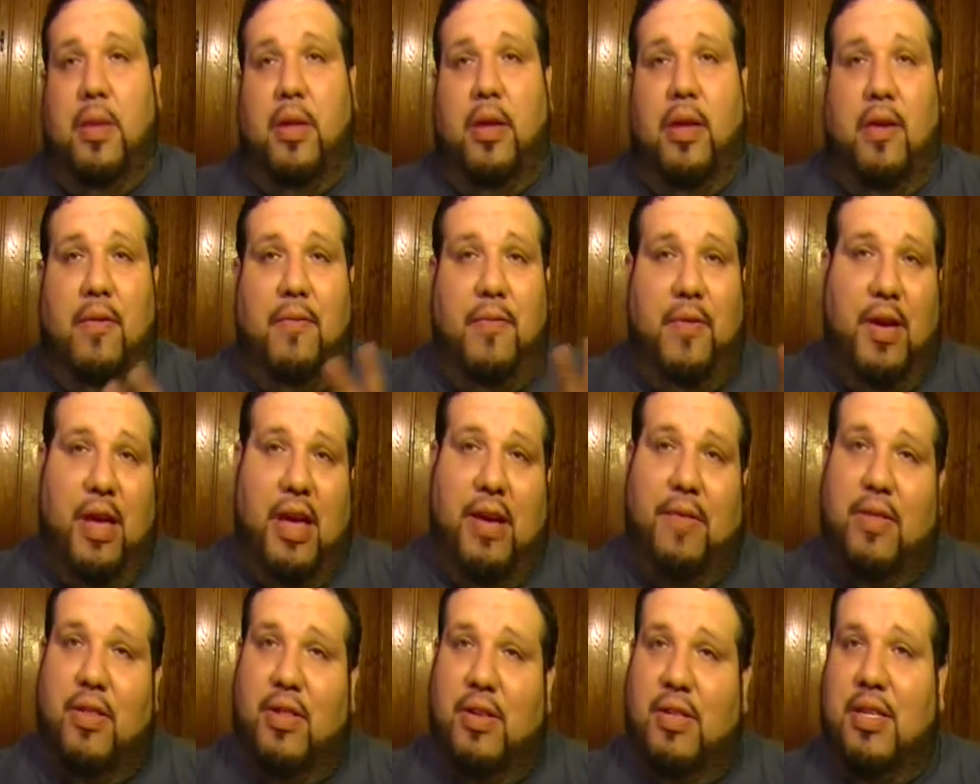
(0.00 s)
If you
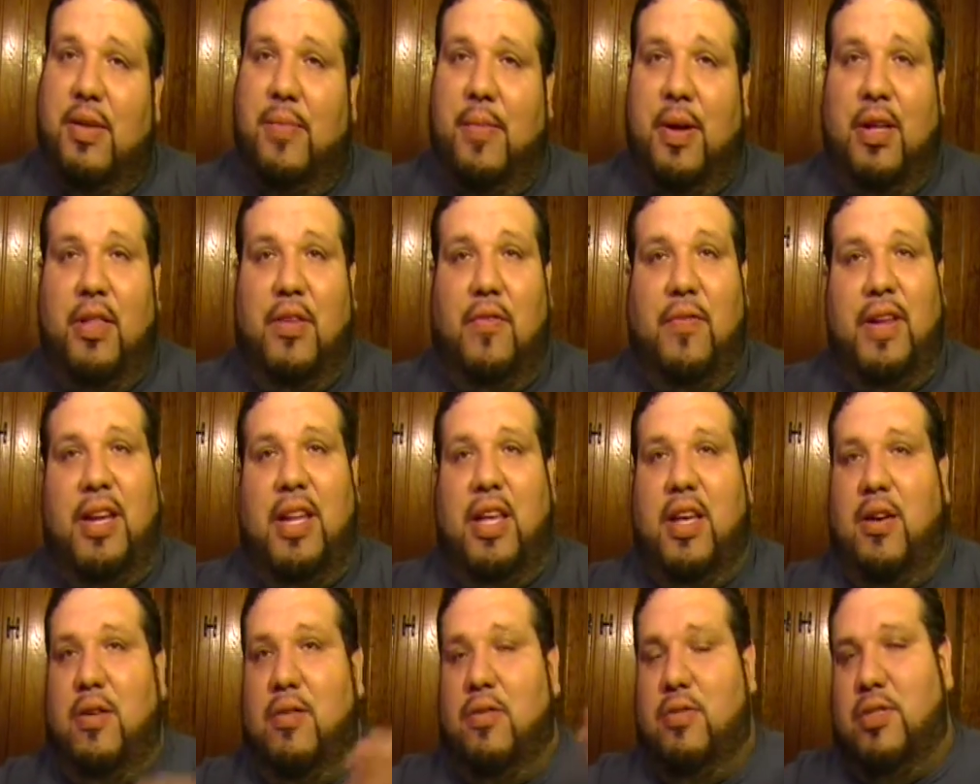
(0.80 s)
haven't looked at my other
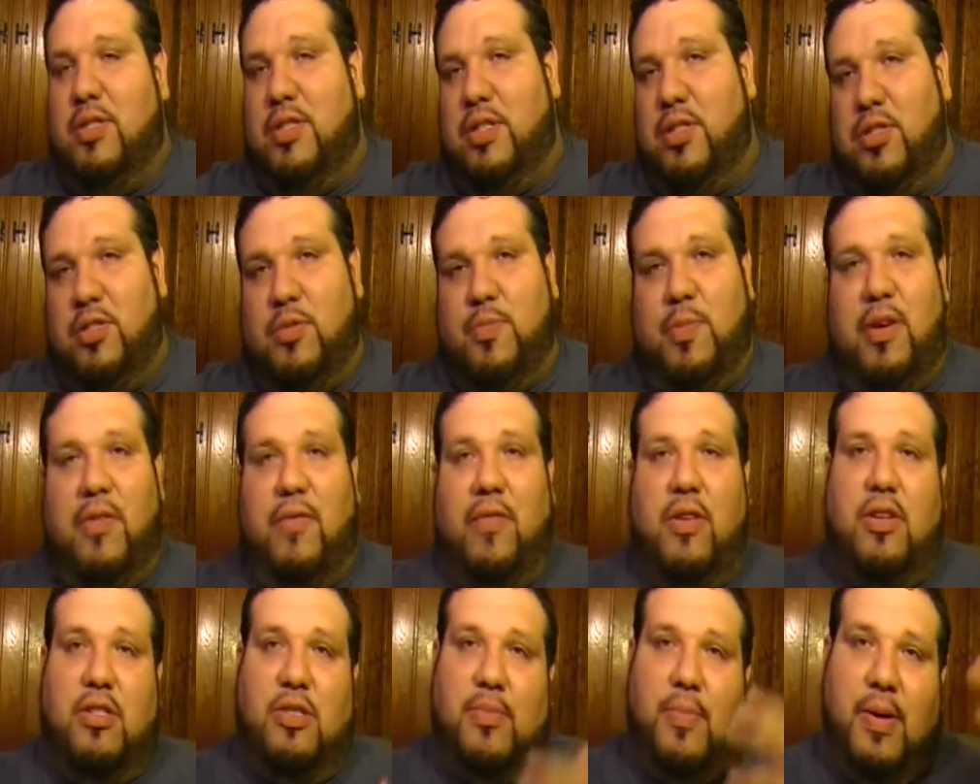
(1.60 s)
videos, I do
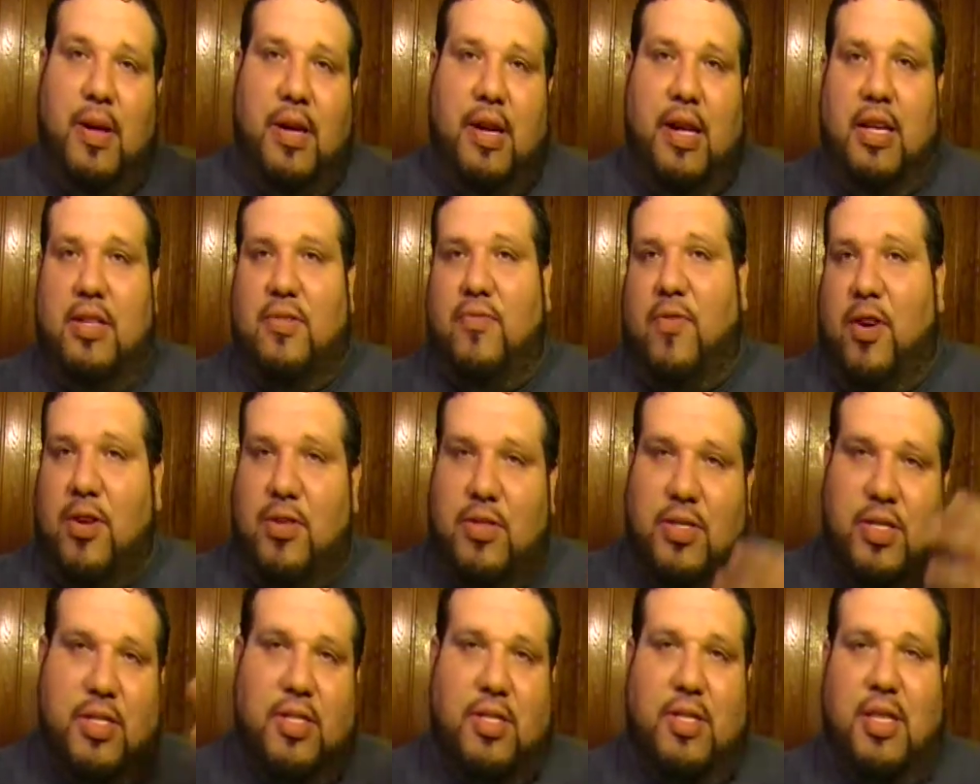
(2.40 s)
Spitverse Mondays,
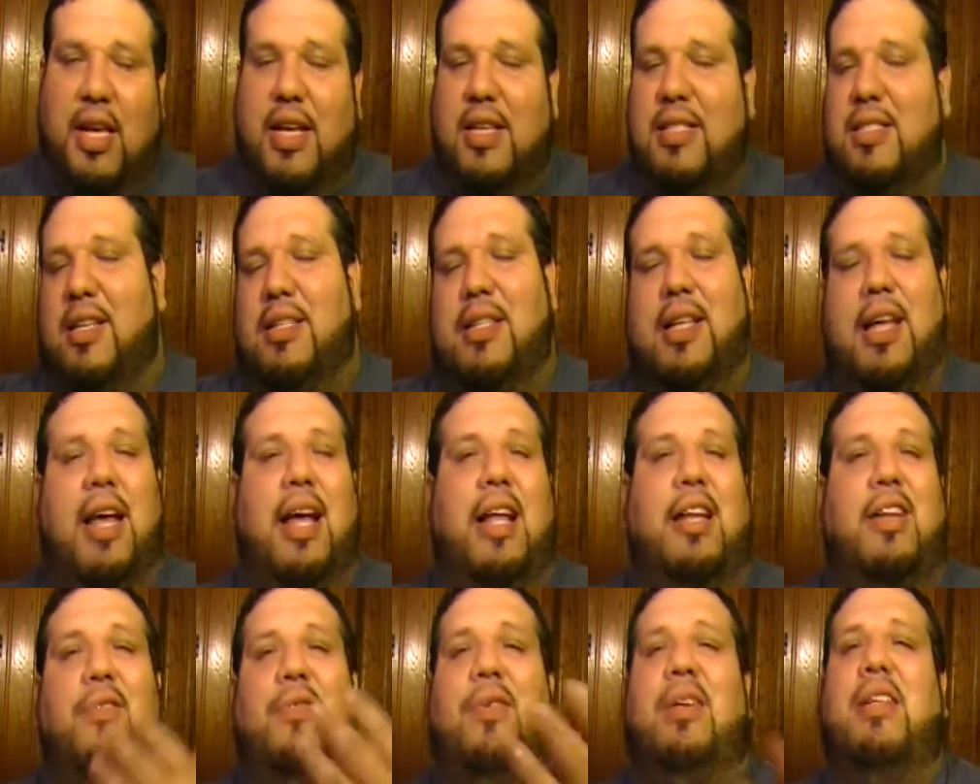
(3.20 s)
verses, things like that.
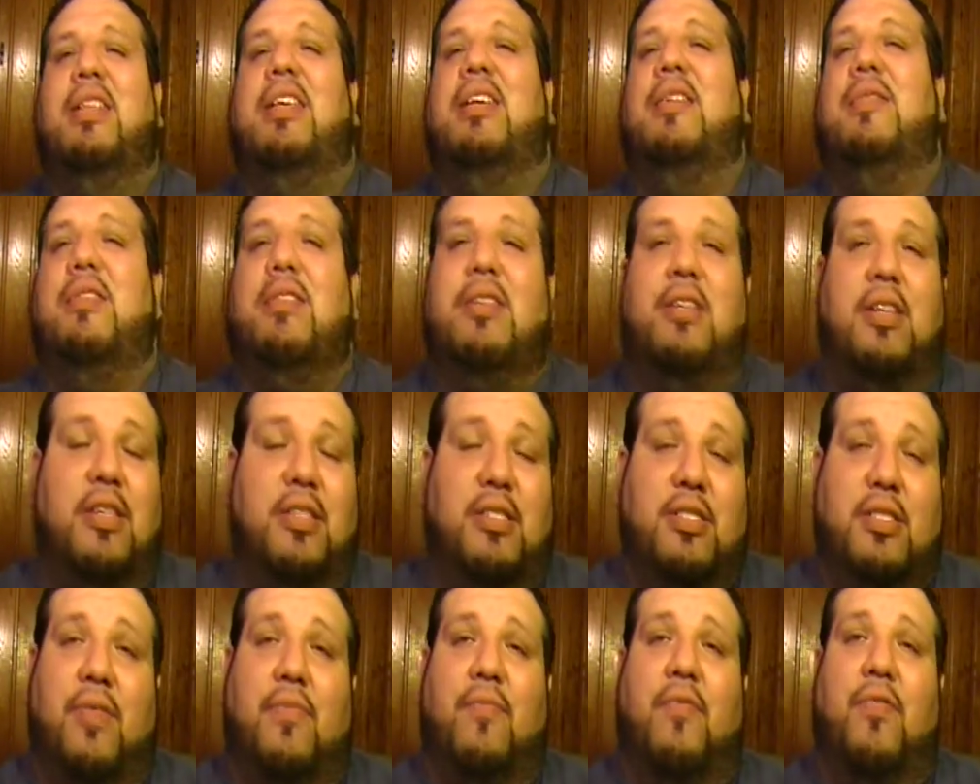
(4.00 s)
I do anything that
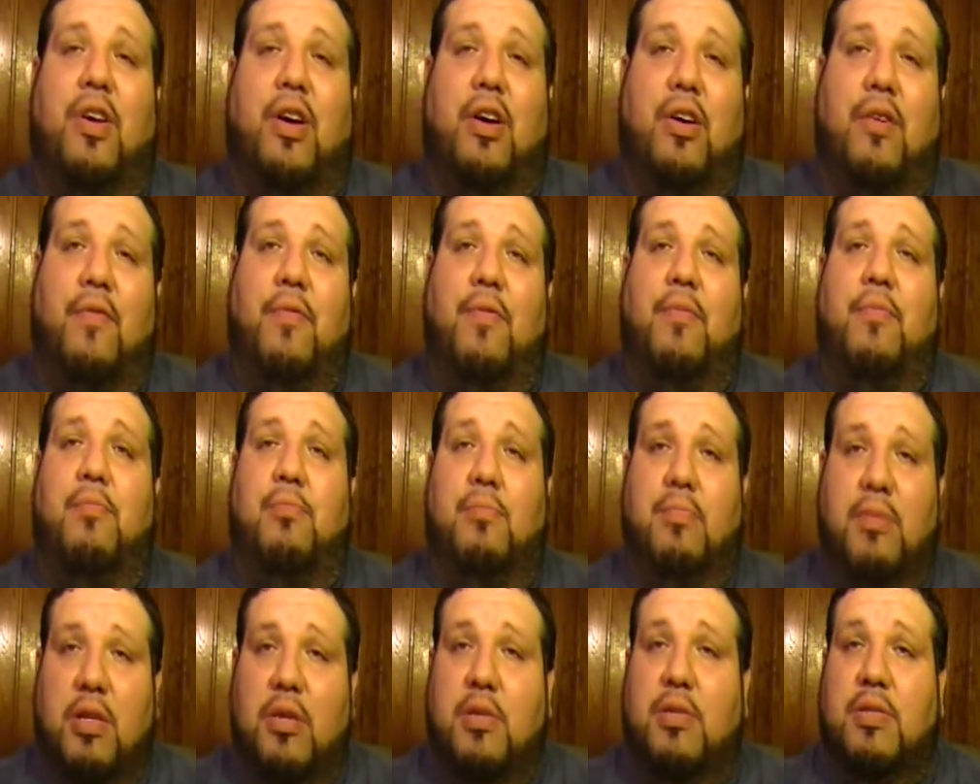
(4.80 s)
does involve
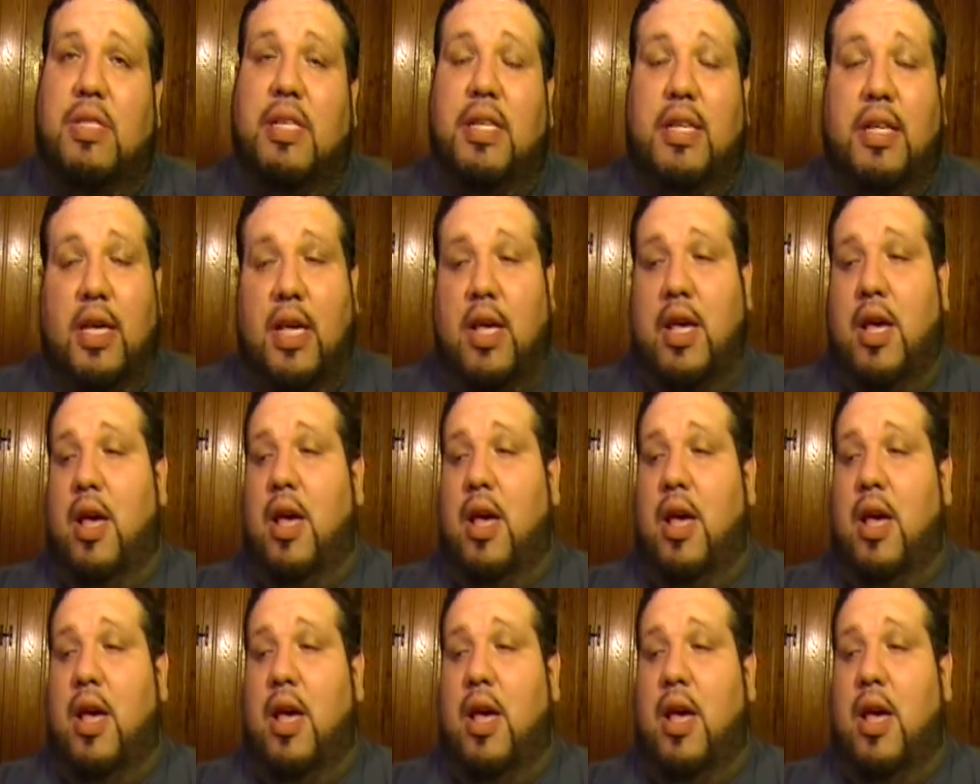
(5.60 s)
music.